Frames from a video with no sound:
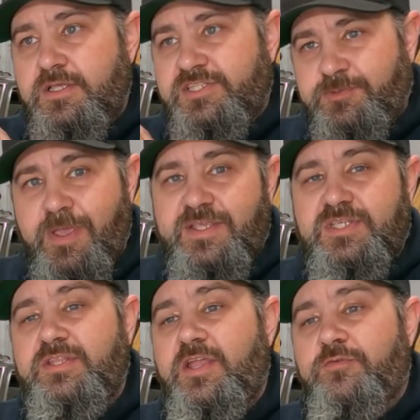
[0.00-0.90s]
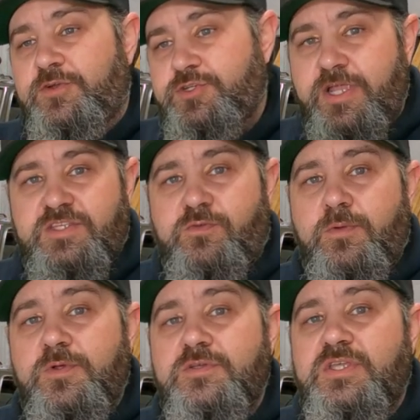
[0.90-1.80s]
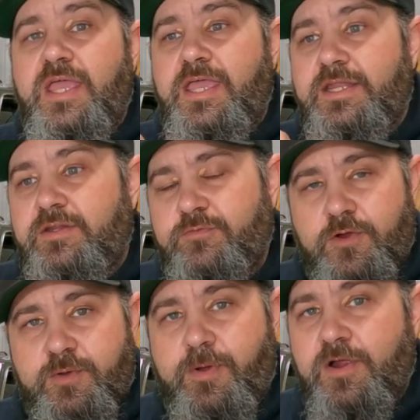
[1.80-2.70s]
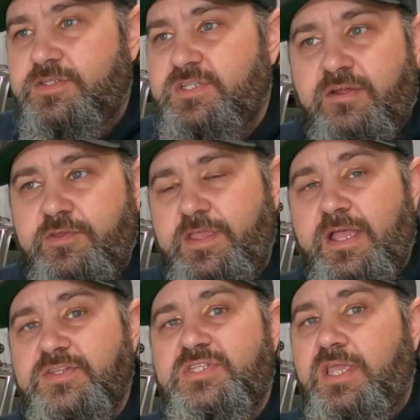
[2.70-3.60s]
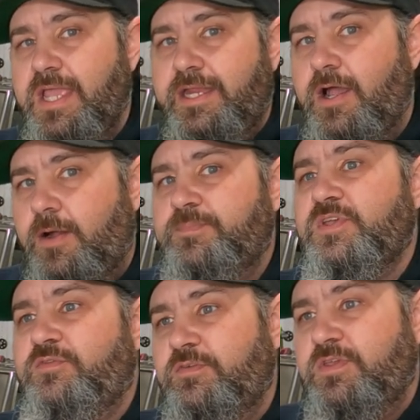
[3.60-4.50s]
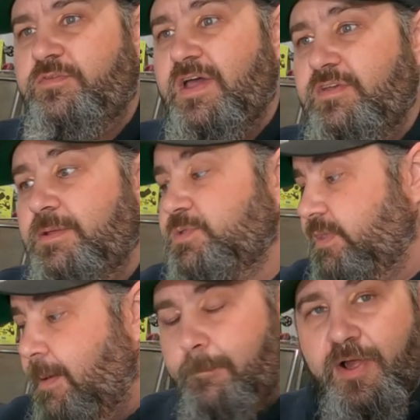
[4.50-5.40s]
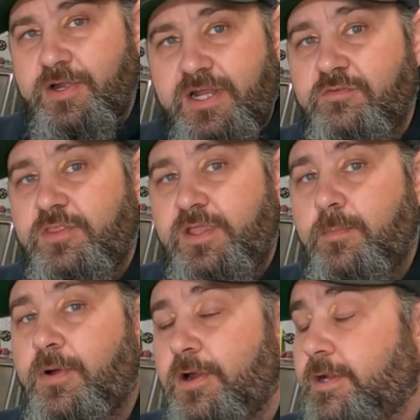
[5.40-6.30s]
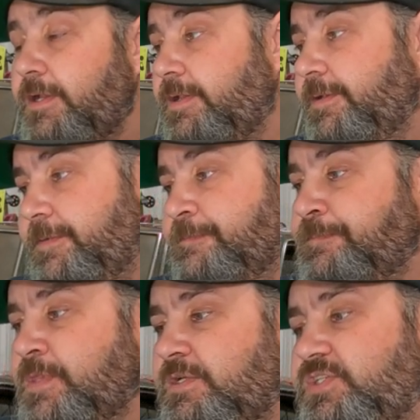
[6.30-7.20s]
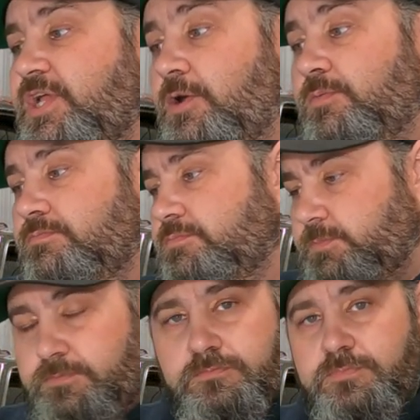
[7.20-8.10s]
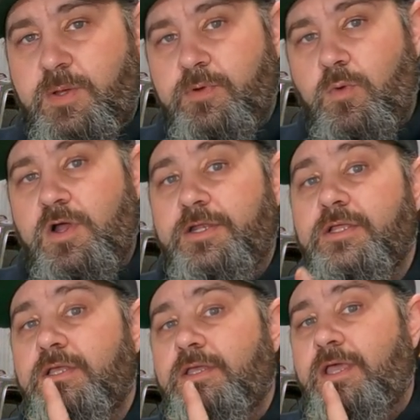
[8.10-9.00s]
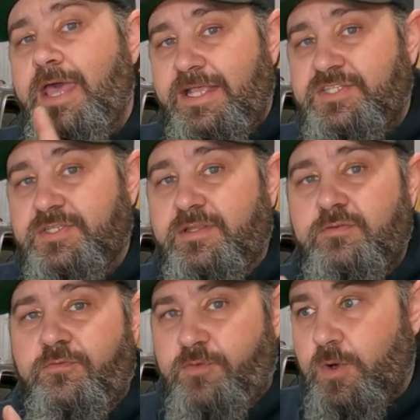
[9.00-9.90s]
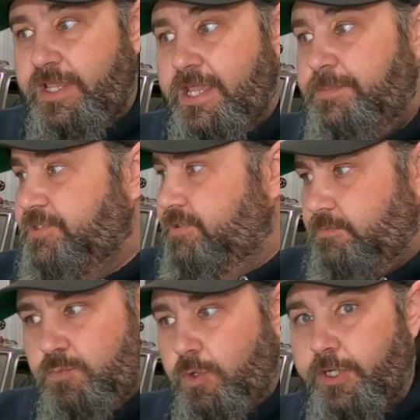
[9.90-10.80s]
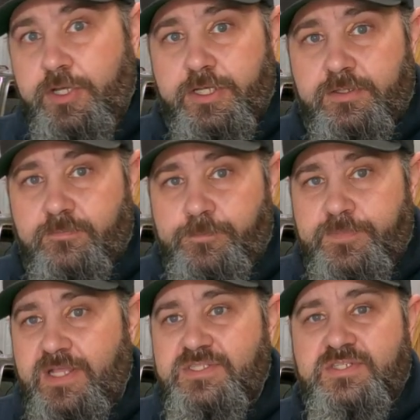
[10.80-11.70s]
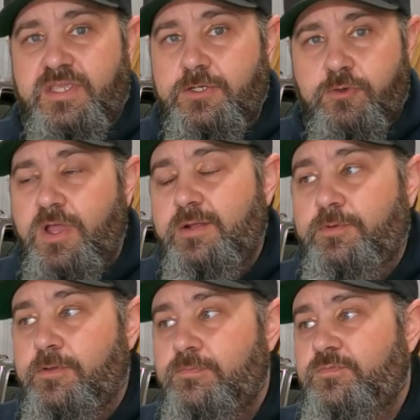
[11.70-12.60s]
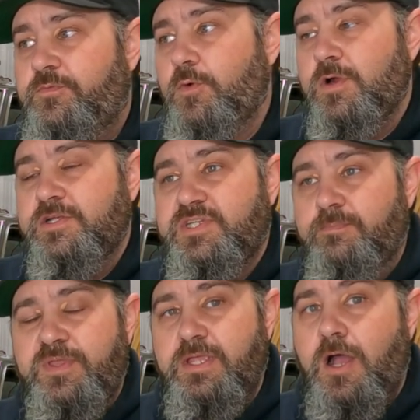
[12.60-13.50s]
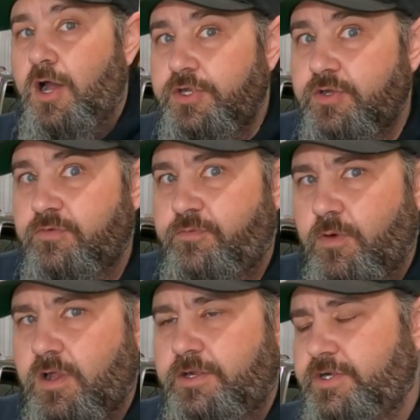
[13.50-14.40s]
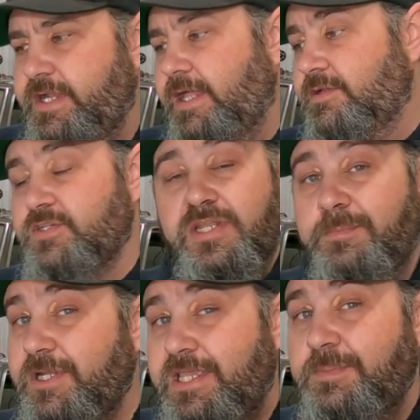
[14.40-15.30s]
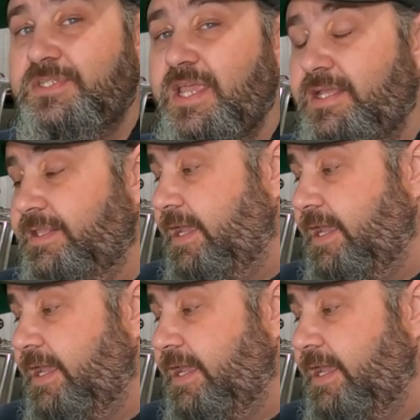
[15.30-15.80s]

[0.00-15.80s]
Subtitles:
space in there for transformers and inverter parts and everything else to get it up to 55 amps without burning everything apart. So, number one, excellent. 40 amps, we're good. That's incredible for something under $400. And I'm gonna keep saying